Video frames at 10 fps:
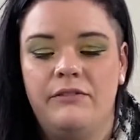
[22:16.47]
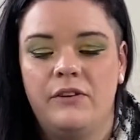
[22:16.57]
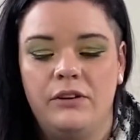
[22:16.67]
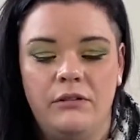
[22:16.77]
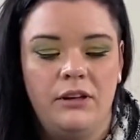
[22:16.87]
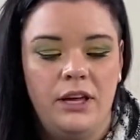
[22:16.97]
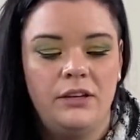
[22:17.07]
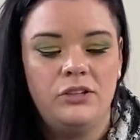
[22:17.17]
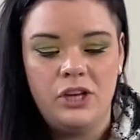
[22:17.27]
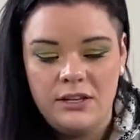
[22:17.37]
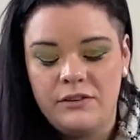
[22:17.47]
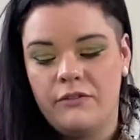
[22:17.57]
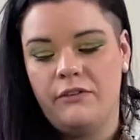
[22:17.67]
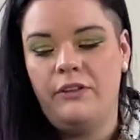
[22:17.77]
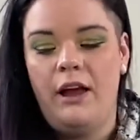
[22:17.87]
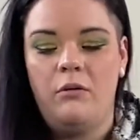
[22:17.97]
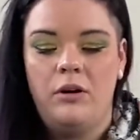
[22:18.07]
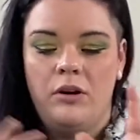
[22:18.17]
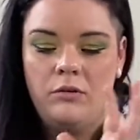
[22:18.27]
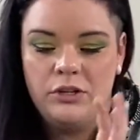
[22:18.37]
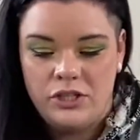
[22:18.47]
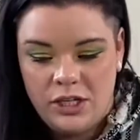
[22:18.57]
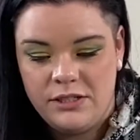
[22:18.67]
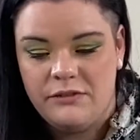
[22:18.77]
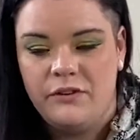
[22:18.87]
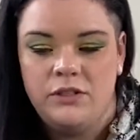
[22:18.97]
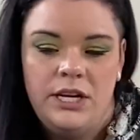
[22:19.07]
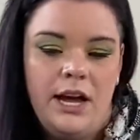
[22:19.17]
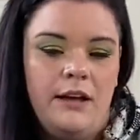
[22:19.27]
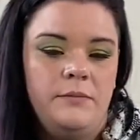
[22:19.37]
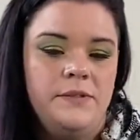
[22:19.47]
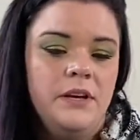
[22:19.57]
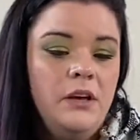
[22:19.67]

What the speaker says: or you can get just for flour, or just for dabs,